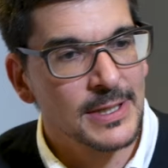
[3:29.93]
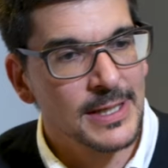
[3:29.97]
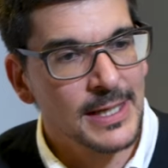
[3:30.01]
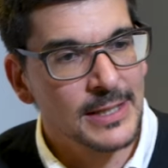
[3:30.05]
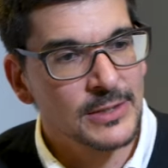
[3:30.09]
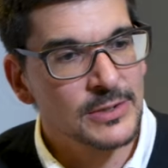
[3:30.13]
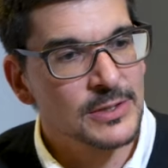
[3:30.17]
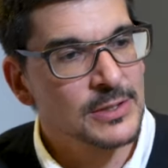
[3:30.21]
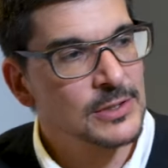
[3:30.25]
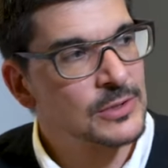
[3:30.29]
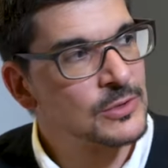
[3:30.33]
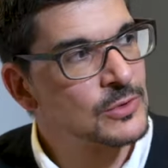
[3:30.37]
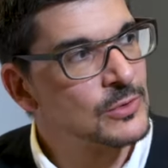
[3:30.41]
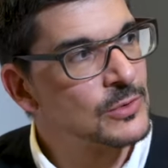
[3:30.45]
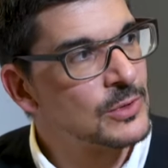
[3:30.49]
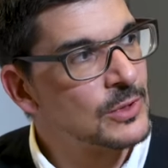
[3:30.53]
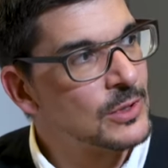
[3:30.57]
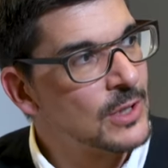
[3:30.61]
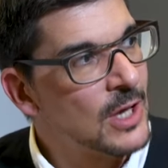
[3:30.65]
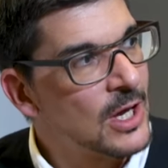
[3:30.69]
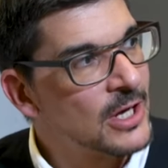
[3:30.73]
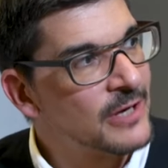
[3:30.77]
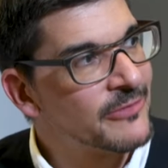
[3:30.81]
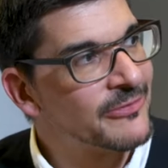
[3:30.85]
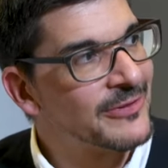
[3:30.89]
they actually do a
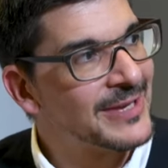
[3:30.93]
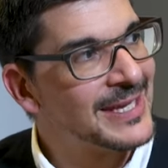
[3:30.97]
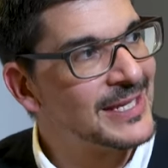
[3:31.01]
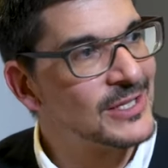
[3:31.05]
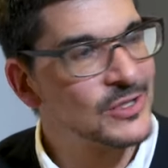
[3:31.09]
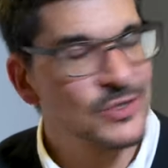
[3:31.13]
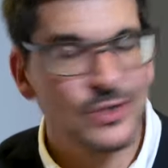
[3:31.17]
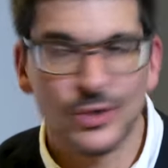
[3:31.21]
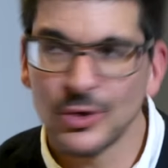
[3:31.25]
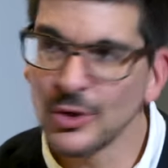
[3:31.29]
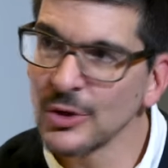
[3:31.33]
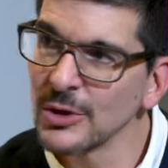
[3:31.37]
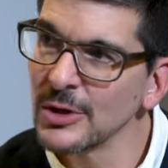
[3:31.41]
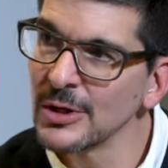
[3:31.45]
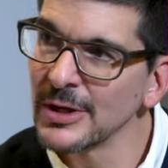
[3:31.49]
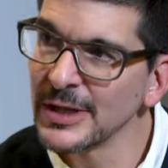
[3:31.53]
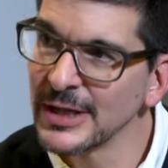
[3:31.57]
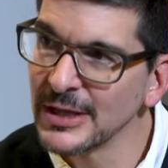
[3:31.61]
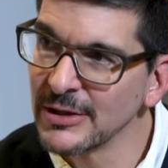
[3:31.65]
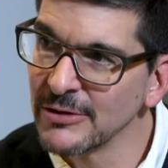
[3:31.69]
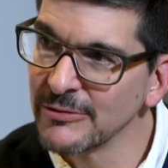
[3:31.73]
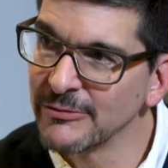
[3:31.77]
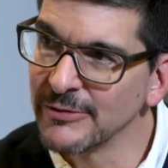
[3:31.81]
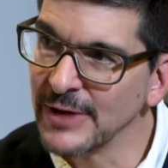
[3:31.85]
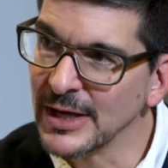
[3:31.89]
lot of internal
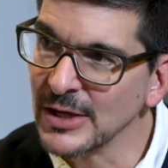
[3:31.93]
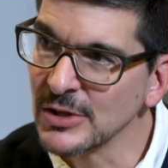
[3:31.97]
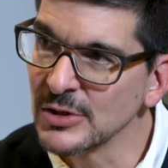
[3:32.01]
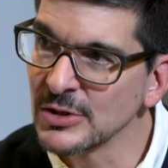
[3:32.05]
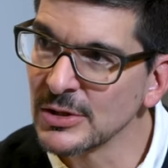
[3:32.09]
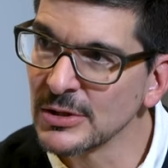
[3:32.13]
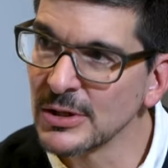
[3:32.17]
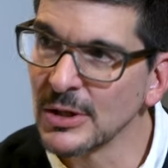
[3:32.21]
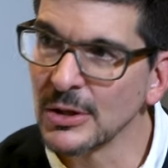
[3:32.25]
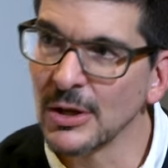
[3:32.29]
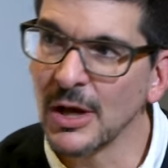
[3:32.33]
innovation